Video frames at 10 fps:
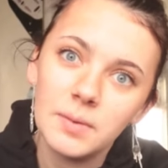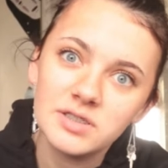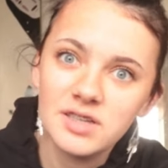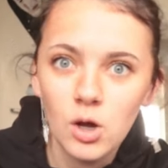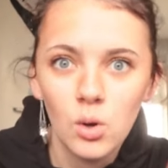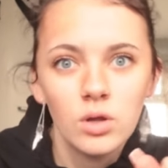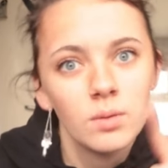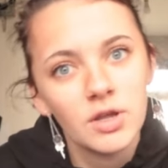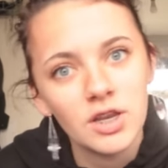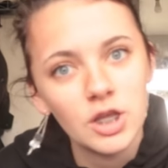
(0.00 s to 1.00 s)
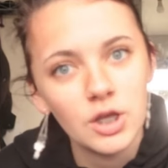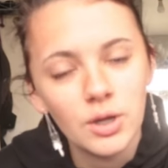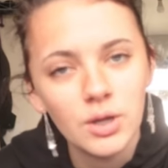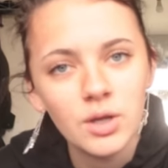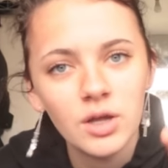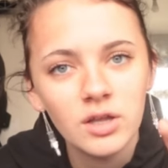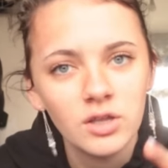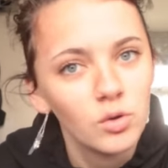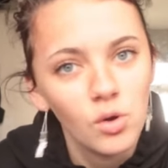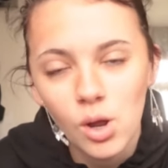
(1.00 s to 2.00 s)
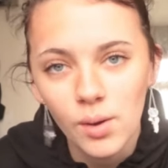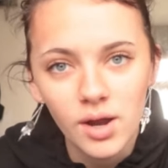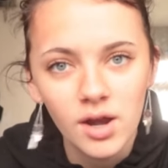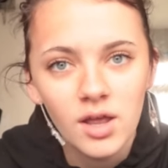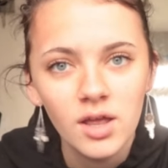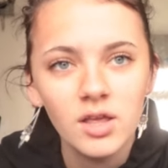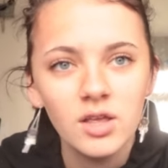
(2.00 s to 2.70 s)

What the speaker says: Marcel, I'm looking at you. You're not knowing.